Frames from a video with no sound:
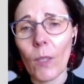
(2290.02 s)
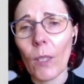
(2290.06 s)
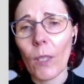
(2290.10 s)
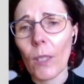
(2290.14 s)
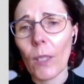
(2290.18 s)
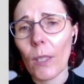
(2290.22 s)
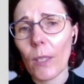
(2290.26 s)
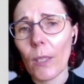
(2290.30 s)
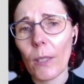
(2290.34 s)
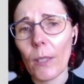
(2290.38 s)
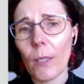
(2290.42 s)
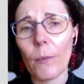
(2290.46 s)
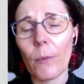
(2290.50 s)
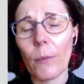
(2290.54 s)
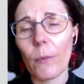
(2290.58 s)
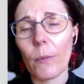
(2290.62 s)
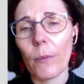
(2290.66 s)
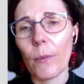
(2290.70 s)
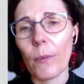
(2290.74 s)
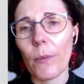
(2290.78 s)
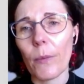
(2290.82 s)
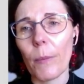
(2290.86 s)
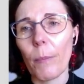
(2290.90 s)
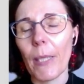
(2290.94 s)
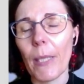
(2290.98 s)
the
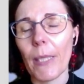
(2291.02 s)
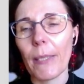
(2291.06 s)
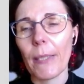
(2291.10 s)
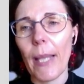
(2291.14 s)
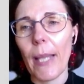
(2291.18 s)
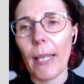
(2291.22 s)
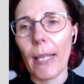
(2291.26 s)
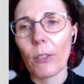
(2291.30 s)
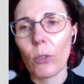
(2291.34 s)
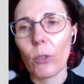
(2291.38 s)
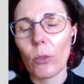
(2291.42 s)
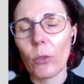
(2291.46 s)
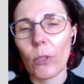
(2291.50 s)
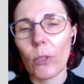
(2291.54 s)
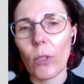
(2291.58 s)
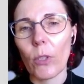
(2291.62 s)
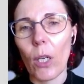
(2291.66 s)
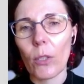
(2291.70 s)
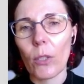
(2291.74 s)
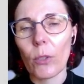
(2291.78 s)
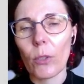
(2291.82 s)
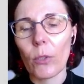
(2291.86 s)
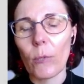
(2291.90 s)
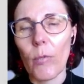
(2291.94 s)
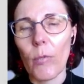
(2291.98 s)
mandatory
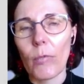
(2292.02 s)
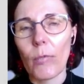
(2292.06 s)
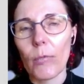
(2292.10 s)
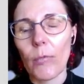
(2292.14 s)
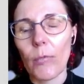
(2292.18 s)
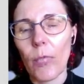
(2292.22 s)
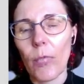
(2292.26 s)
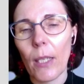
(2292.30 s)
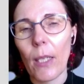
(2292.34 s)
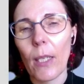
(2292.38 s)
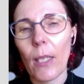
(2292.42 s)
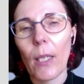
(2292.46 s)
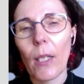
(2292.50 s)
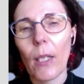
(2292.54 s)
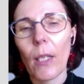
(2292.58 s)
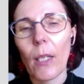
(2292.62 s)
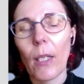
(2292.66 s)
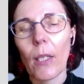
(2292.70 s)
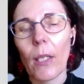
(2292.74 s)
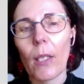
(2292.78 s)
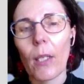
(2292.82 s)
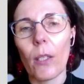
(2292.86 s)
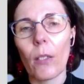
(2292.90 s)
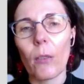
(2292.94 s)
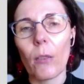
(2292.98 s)
document,
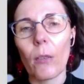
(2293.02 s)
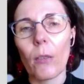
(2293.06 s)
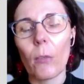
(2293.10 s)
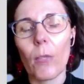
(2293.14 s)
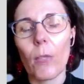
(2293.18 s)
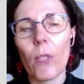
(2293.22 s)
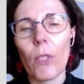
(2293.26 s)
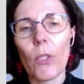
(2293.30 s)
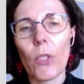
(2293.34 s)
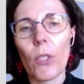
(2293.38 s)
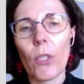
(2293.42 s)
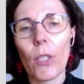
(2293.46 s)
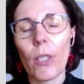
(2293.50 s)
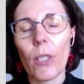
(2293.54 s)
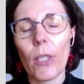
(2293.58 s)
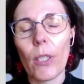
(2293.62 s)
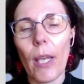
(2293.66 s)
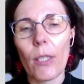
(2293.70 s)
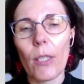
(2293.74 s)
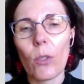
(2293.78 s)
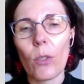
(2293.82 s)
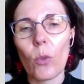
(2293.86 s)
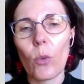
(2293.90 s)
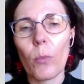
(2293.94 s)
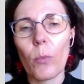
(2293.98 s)
which
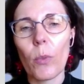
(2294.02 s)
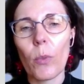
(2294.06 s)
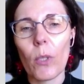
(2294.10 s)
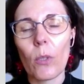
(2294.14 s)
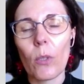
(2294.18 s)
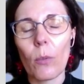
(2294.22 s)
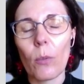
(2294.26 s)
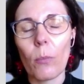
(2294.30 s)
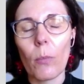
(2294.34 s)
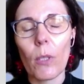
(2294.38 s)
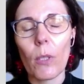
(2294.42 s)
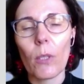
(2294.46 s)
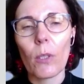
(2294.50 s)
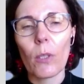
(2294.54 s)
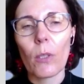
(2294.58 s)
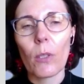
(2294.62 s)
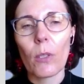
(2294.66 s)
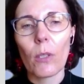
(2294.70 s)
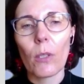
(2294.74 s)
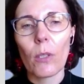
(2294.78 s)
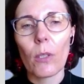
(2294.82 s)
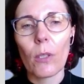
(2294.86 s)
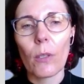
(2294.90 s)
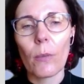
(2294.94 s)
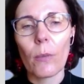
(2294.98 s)
has to be
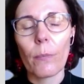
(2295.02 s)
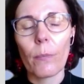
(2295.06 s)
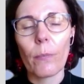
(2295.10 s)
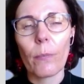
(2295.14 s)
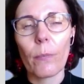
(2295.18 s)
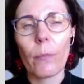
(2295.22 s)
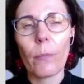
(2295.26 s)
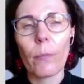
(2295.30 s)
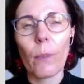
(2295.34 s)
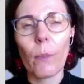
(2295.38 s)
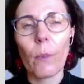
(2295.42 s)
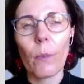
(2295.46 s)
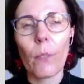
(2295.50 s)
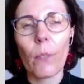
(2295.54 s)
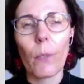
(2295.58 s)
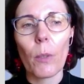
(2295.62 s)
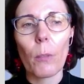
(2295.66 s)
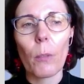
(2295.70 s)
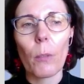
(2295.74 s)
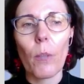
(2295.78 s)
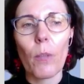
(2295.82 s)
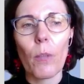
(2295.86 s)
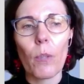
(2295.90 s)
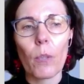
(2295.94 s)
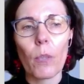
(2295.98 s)
submitted with the
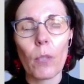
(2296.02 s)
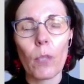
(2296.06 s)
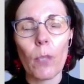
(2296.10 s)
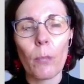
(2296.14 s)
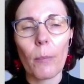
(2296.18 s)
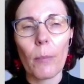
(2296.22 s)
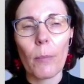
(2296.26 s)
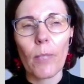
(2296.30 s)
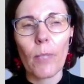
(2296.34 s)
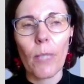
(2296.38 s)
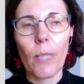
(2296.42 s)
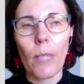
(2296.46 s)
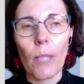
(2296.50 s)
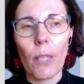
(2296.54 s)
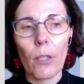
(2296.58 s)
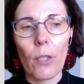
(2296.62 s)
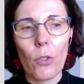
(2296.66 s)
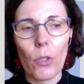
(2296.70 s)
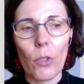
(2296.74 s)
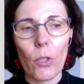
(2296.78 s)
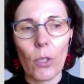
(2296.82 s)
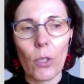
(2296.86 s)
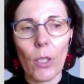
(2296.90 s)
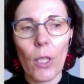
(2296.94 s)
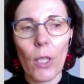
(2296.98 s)
project
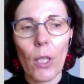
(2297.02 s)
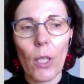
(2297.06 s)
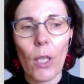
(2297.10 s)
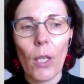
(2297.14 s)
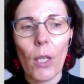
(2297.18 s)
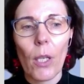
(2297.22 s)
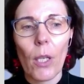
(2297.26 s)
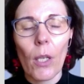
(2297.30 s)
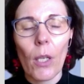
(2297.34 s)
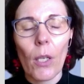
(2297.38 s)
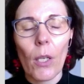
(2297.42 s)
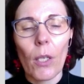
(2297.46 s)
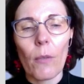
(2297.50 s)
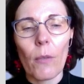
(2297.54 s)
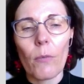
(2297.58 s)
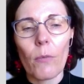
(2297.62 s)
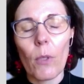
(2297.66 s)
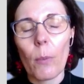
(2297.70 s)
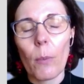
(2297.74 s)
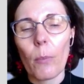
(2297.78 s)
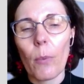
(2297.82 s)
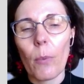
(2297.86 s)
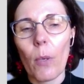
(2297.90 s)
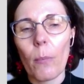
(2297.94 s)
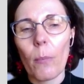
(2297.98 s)
application. If
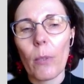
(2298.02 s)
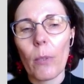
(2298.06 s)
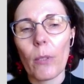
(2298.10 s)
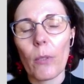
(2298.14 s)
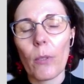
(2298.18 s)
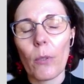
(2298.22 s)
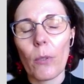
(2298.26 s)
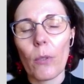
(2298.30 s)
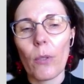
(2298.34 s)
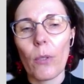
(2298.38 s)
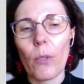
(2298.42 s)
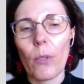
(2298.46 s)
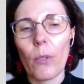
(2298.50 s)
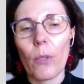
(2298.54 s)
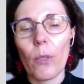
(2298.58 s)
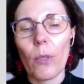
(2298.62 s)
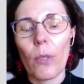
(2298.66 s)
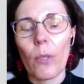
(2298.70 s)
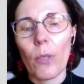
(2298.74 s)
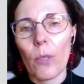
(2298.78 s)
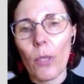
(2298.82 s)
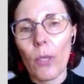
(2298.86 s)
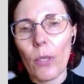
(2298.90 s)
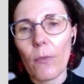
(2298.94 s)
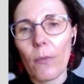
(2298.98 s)
the
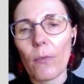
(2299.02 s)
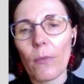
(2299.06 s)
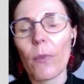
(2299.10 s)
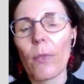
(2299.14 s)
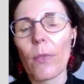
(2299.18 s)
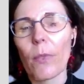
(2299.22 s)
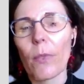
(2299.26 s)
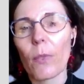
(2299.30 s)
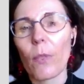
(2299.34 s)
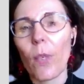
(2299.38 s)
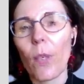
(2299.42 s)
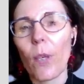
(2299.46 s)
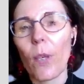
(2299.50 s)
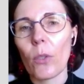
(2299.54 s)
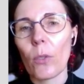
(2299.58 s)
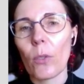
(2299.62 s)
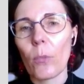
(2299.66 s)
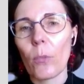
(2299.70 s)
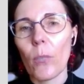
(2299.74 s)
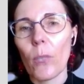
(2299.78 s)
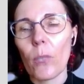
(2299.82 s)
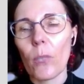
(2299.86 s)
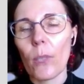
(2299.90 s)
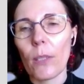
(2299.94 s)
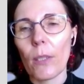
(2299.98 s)
and this
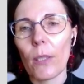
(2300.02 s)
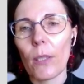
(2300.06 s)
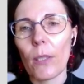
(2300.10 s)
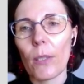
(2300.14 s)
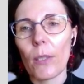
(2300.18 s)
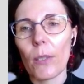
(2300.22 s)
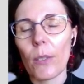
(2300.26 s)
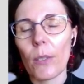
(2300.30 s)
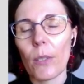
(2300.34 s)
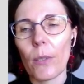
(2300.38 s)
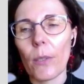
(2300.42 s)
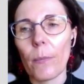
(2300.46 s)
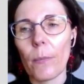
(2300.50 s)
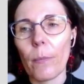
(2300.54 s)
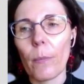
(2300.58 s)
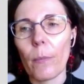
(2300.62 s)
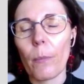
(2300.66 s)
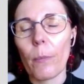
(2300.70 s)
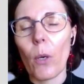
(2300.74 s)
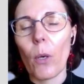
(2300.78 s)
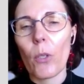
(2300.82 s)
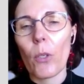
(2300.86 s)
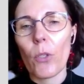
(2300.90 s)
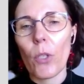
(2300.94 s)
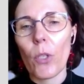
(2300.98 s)
document is the
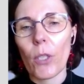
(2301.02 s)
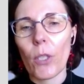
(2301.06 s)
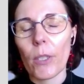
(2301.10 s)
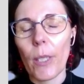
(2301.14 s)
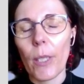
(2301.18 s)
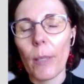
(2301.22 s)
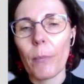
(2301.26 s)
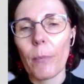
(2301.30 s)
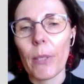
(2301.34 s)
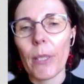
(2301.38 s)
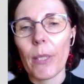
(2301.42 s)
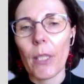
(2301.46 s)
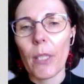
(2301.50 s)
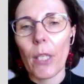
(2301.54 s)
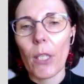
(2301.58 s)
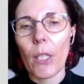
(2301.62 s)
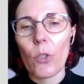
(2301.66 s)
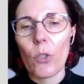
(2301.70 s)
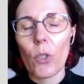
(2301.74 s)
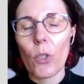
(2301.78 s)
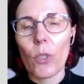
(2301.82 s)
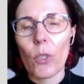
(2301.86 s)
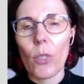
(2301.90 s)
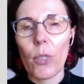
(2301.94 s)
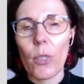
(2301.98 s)
project
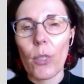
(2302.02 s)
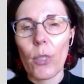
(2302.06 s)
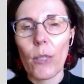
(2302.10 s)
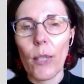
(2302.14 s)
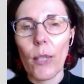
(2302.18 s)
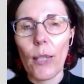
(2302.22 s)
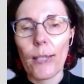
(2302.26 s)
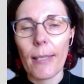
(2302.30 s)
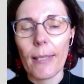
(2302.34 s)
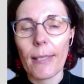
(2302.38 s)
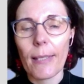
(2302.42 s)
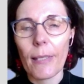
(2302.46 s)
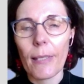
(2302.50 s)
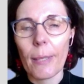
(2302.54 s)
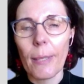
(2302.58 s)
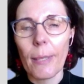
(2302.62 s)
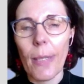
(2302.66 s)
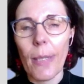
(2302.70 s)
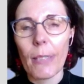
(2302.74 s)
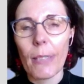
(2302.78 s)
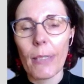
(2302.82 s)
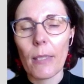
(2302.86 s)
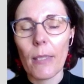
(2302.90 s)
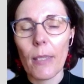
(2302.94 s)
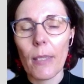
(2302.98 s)
application
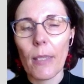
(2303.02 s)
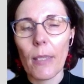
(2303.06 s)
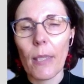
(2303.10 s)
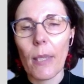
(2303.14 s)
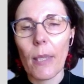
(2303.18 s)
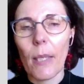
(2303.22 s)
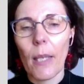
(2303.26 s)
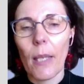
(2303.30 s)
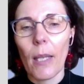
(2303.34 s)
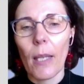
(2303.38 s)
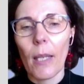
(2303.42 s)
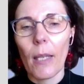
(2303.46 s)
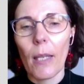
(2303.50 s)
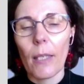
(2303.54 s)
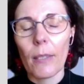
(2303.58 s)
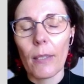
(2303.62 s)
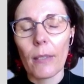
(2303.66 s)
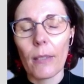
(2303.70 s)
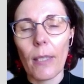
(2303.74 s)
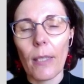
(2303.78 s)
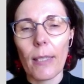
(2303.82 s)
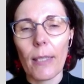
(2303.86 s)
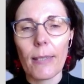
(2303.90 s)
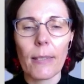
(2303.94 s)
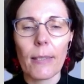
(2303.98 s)
estimate.
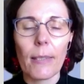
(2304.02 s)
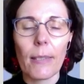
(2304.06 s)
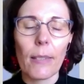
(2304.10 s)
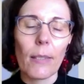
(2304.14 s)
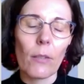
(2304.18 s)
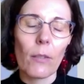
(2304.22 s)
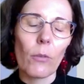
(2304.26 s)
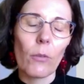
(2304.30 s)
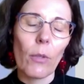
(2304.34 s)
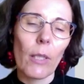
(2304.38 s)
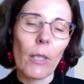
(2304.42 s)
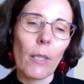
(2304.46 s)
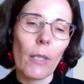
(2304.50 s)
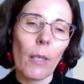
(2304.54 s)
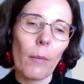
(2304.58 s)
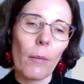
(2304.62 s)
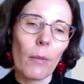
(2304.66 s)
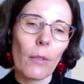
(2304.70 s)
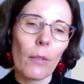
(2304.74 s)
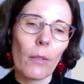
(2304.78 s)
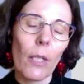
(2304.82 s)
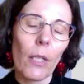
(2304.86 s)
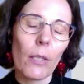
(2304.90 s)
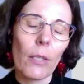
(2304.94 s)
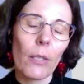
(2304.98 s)
And as
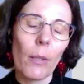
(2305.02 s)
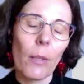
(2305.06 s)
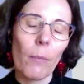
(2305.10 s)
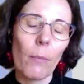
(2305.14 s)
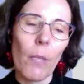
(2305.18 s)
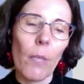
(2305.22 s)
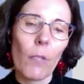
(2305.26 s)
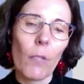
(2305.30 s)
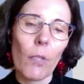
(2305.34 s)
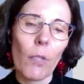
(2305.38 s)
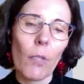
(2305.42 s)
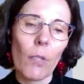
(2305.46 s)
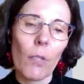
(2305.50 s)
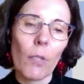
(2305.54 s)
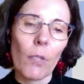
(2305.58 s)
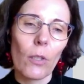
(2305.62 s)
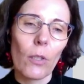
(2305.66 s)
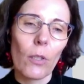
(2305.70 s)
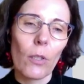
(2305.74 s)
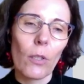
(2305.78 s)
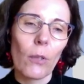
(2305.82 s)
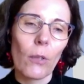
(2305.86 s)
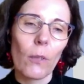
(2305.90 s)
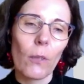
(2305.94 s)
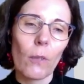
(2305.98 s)
Greta
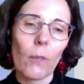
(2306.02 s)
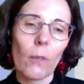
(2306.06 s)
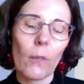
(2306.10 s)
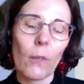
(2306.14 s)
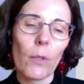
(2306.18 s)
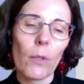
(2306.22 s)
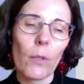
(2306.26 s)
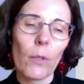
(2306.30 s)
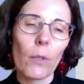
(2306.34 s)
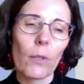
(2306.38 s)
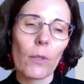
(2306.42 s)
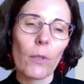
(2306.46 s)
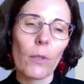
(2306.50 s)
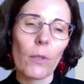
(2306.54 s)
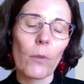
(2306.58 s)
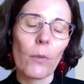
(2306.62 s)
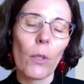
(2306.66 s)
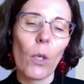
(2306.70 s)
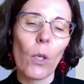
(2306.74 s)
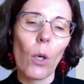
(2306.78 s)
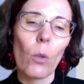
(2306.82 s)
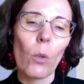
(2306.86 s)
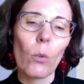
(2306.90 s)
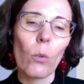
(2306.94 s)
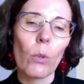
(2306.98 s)
mentioned, this is
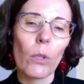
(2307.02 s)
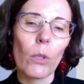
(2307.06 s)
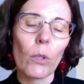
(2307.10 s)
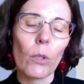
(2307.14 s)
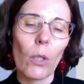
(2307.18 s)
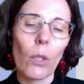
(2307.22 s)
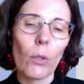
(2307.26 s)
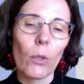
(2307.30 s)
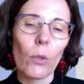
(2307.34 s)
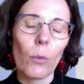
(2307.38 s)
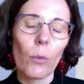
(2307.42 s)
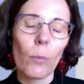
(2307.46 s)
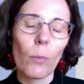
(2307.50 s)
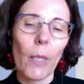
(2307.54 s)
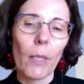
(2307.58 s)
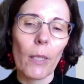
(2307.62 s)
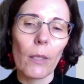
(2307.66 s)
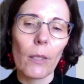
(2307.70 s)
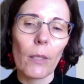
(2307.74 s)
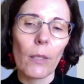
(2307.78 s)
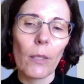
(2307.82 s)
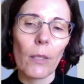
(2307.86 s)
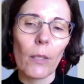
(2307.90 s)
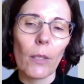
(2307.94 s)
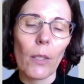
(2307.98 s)
the only
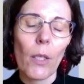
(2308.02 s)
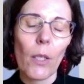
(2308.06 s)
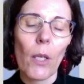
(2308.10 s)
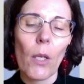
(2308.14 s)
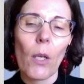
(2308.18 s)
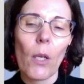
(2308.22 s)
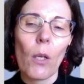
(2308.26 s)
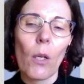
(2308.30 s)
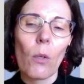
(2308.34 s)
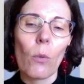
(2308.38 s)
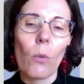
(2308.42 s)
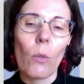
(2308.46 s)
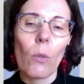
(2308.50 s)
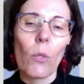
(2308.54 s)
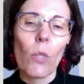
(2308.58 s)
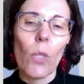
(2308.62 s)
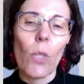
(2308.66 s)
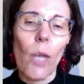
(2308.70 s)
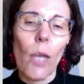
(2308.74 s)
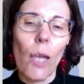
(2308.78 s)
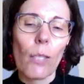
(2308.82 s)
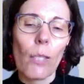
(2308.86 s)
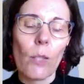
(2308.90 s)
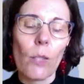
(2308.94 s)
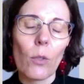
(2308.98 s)
document which
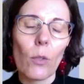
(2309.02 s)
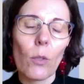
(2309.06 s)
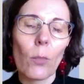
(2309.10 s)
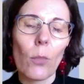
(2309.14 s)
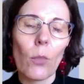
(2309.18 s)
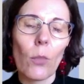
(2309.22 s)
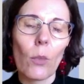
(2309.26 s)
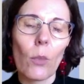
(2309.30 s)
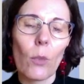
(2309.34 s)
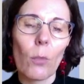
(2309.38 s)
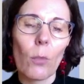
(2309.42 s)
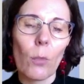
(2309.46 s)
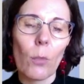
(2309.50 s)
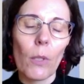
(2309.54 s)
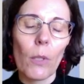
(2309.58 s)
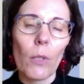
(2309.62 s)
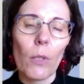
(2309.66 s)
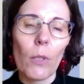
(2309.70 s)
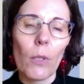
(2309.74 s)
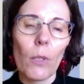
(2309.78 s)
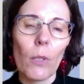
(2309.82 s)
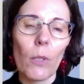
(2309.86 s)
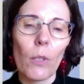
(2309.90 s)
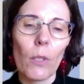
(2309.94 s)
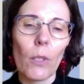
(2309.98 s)
has to be
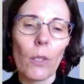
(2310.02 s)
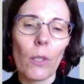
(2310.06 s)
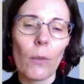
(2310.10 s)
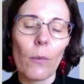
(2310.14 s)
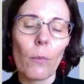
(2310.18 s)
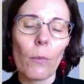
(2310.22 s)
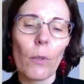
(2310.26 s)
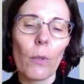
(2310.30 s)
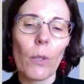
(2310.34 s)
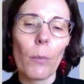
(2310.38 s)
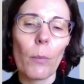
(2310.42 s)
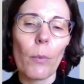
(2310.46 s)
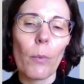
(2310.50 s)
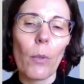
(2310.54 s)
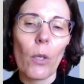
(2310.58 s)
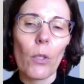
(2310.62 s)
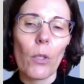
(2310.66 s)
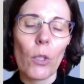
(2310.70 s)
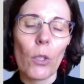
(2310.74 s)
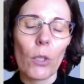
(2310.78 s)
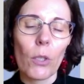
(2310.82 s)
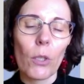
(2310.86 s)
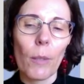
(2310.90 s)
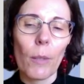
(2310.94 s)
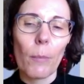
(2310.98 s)
submitted with the
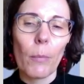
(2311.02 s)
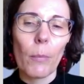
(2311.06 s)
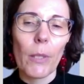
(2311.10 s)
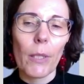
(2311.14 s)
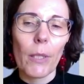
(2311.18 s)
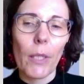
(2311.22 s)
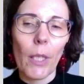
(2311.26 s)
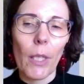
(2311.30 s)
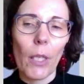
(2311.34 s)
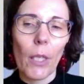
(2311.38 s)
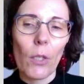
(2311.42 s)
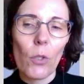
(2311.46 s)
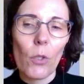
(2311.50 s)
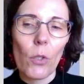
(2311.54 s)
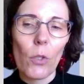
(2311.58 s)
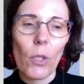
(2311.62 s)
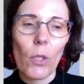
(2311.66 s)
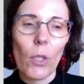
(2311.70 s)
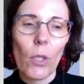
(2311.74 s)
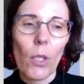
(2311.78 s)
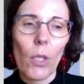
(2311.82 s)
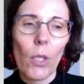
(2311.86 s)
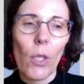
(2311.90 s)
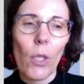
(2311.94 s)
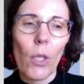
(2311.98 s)
project
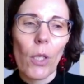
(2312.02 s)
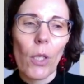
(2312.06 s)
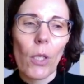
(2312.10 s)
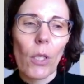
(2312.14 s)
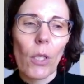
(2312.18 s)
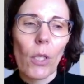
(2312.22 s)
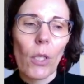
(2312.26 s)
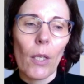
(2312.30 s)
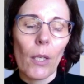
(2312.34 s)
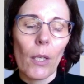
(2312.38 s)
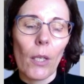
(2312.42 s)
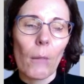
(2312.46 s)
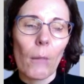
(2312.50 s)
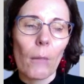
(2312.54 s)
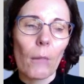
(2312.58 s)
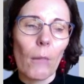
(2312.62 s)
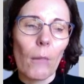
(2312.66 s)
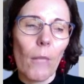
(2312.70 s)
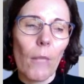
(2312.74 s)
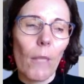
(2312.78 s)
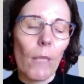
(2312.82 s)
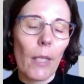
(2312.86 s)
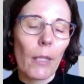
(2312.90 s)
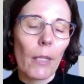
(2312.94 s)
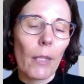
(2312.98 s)
application.
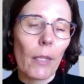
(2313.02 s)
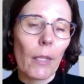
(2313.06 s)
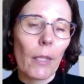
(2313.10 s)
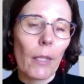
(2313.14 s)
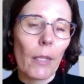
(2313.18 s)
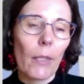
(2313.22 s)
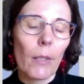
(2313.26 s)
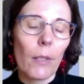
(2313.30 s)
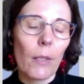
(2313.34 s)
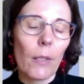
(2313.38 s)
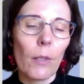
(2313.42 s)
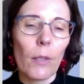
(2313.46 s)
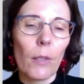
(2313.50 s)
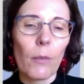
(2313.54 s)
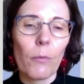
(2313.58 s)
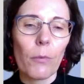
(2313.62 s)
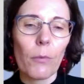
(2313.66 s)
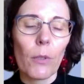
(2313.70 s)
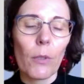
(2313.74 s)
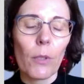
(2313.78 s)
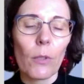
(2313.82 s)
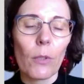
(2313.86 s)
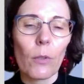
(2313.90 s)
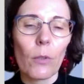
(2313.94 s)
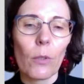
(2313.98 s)
And
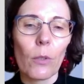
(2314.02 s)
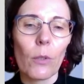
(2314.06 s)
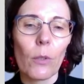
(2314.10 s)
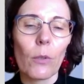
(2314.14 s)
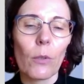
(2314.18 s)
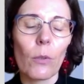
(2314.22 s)
if it